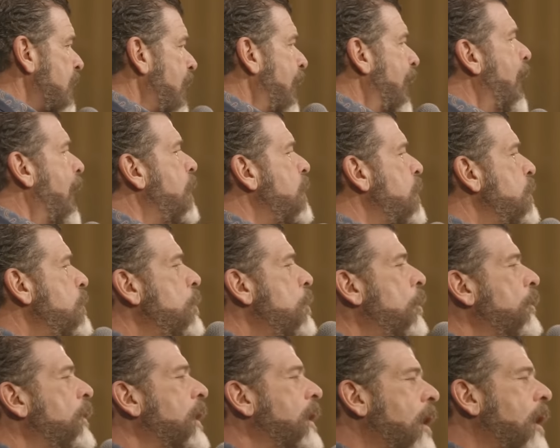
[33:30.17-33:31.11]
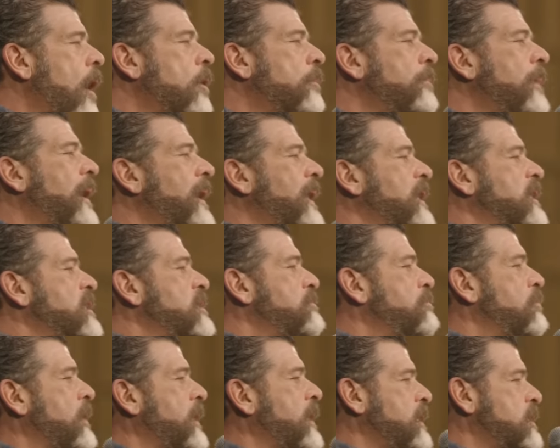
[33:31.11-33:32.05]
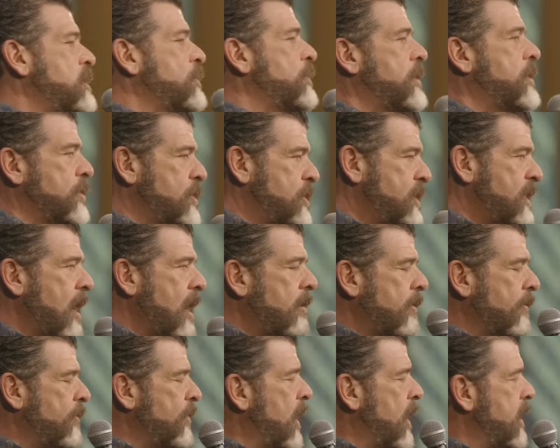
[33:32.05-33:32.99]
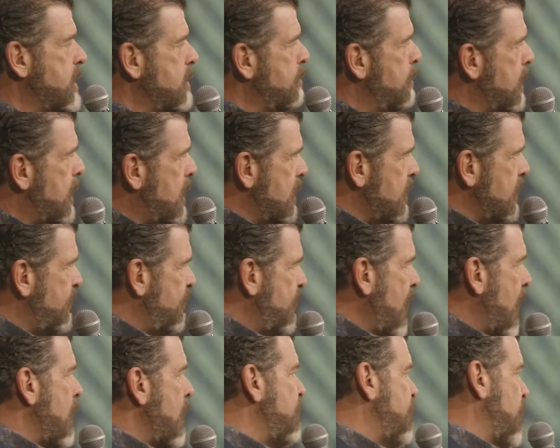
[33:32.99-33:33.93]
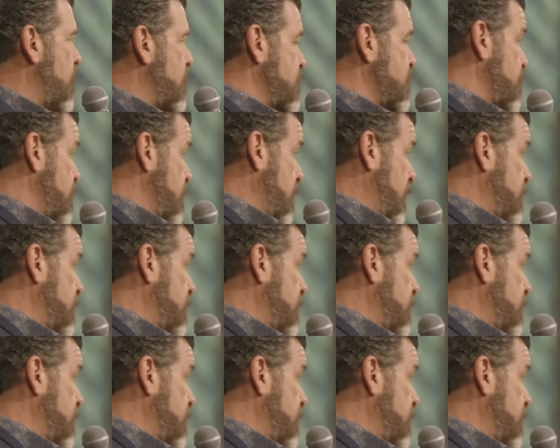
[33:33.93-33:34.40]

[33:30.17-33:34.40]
How do you know that God Almighty is pleased with your sacrifice? Because fire falls on it.